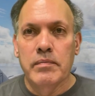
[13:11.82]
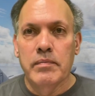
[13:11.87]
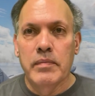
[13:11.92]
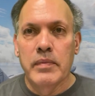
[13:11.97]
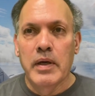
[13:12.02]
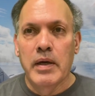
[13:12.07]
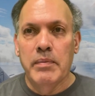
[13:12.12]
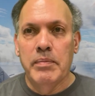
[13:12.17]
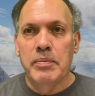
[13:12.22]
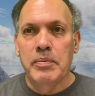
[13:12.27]

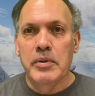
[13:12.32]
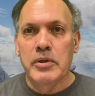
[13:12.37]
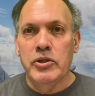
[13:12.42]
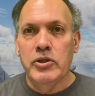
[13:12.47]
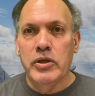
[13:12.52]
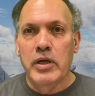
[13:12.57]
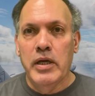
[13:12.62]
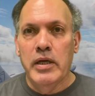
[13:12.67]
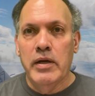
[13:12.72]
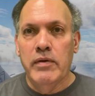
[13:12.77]
I
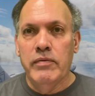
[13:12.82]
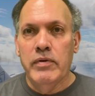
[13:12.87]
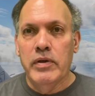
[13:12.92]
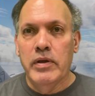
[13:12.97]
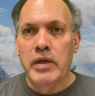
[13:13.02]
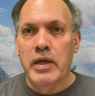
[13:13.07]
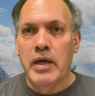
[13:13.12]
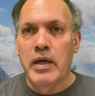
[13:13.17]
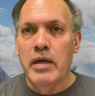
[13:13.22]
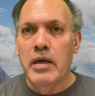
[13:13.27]
appreciate
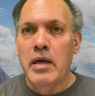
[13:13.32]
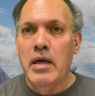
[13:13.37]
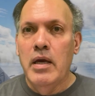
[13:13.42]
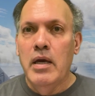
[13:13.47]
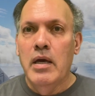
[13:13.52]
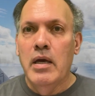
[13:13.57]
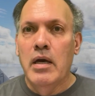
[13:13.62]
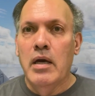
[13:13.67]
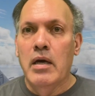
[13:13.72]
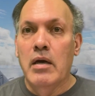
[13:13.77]
everything.
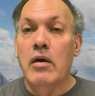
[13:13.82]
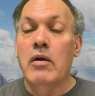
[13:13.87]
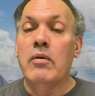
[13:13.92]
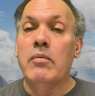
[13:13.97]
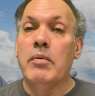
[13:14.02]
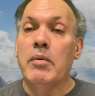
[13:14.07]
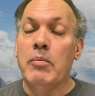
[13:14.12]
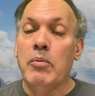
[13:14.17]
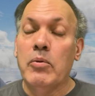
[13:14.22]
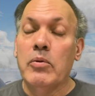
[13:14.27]
Oh,
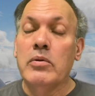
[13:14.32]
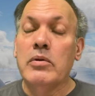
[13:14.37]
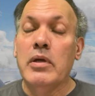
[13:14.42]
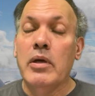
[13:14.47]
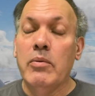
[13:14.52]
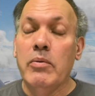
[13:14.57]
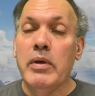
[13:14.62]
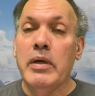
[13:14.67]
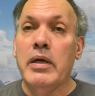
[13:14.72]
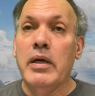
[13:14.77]
Memorial Day
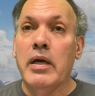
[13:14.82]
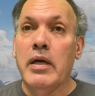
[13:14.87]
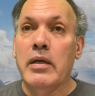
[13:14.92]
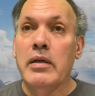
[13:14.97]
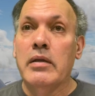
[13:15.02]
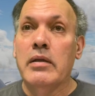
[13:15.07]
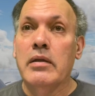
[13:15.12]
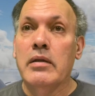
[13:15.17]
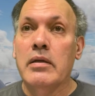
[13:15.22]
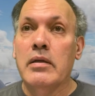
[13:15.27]

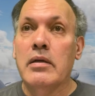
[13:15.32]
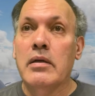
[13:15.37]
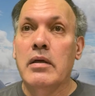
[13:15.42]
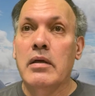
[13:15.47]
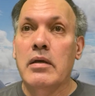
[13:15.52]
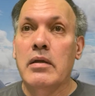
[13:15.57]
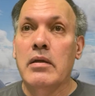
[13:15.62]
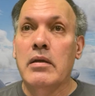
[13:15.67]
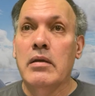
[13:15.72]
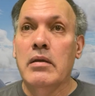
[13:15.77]
weekend,
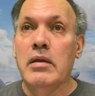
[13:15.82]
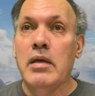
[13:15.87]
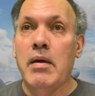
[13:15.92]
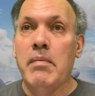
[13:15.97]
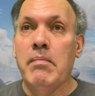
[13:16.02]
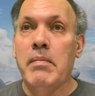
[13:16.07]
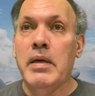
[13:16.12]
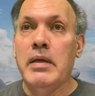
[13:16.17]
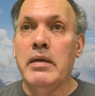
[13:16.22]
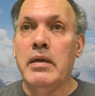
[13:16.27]
that
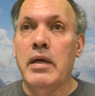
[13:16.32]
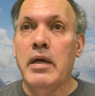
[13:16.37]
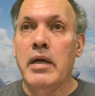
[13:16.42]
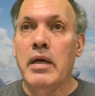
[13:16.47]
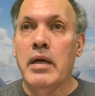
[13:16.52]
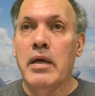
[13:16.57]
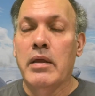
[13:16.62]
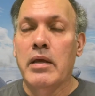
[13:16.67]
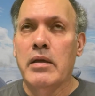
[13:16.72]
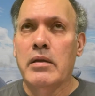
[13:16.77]
Monday,
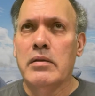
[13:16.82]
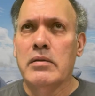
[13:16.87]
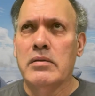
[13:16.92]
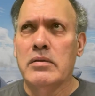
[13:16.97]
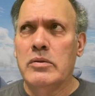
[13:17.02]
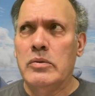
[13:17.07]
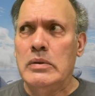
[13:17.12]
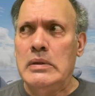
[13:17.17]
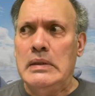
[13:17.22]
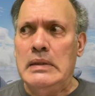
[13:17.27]
I think it's the
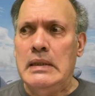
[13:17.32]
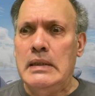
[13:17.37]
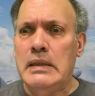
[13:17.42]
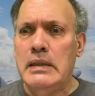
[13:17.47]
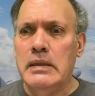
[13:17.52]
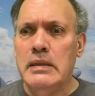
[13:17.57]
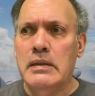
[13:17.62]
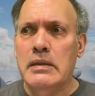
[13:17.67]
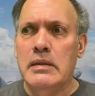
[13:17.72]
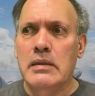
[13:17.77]

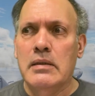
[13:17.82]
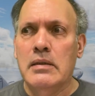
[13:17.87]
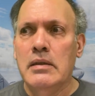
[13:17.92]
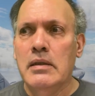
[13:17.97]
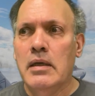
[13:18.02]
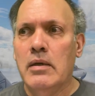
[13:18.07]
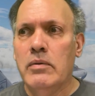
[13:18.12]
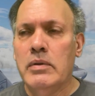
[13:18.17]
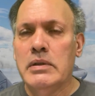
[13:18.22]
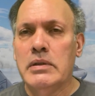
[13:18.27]
29th.
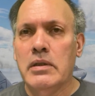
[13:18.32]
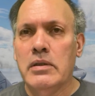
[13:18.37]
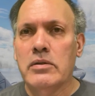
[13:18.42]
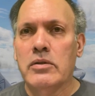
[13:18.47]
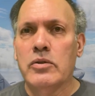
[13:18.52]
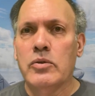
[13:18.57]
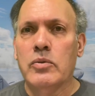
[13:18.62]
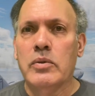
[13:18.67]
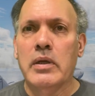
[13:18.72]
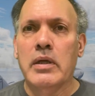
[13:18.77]
I want to say it's the
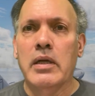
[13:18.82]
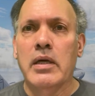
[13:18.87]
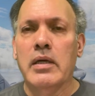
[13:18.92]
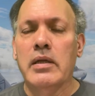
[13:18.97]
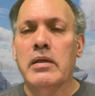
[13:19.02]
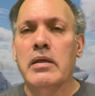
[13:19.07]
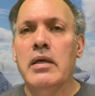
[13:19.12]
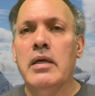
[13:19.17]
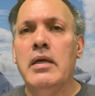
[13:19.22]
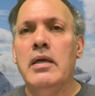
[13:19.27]

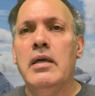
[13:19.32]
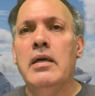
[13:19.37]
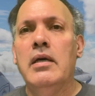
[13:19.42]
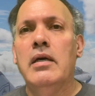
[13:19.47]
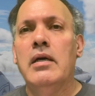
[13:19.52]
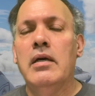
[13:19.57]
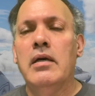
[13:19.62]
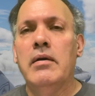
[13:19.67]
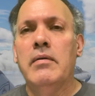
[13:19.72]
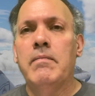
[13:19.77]

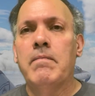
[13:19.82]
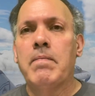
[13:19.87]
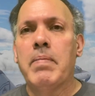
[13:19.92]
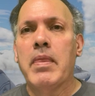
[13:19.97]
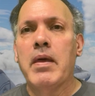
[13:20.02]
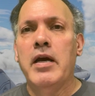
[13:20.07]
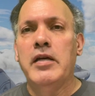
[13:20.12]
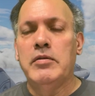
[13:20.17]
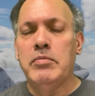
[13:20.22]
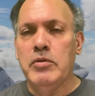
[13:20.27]
29th.
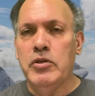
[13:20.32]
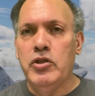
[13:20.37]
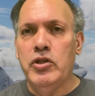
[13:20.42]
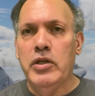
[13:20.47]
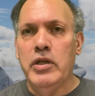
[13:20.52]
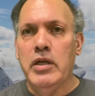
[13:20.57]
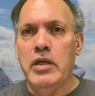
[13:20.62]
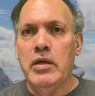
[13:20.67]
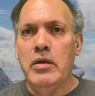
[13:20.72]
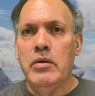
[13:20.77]

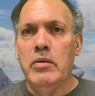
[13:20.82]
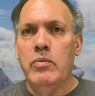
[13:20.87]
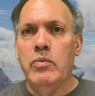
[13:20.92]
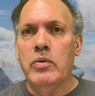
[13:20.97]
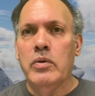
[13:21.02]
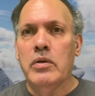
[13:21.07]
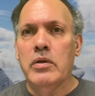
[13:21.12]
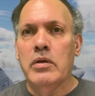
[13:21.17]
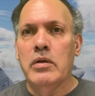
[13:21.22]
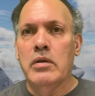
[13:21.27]
HBG
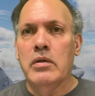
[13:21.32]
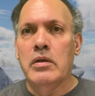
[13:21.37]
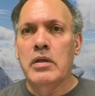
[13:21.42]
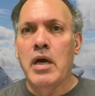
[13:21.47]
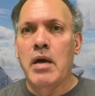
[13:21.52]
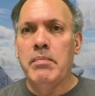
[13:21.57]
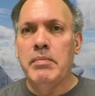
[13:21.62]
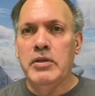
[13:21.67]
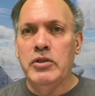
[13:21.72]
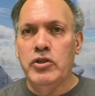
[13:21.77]
will
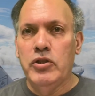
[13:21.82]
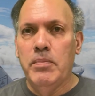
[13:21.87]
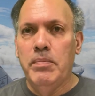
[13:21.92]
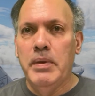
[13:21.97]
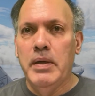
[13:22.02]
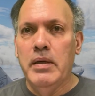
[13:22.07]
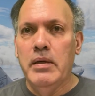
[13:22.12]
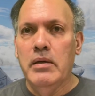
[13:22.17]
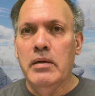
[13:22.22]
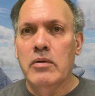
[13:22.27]
not be
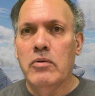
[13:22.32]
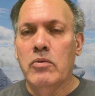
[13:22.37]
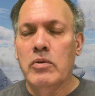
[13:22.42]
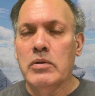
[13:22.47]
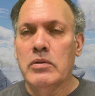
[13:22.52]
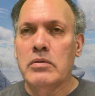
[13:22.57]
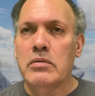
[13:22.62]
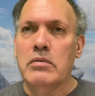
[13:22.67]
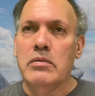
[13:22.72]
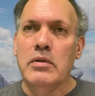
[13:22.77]
shipping. Of
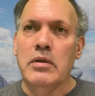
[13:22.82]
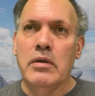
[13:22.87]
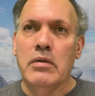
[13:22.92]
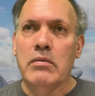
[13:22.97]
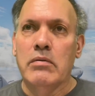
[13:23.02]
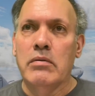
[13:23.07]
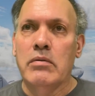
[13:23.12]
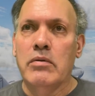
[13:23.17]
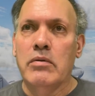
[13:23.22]
course, you know,